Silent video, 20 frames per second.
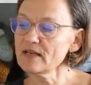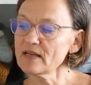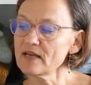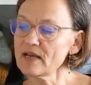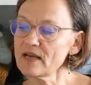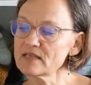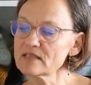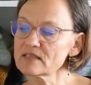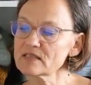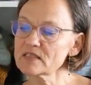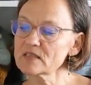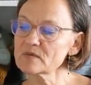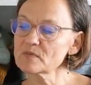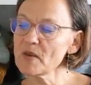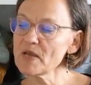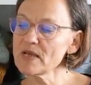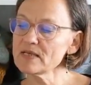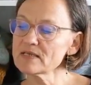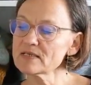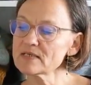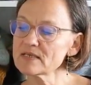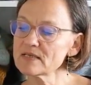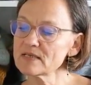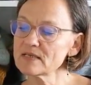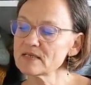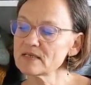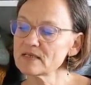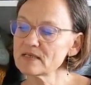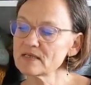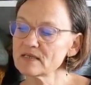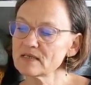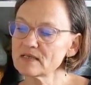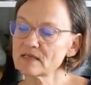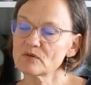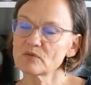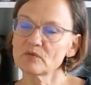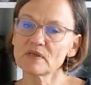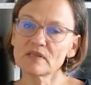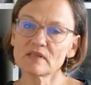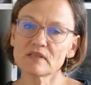and I suspect
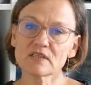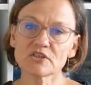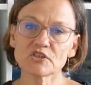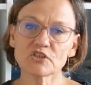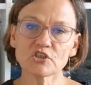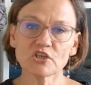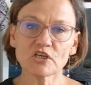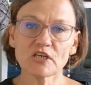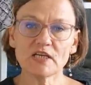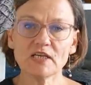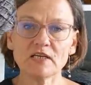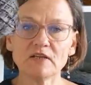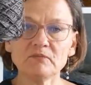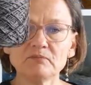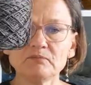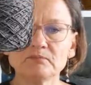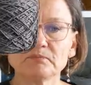with the sheen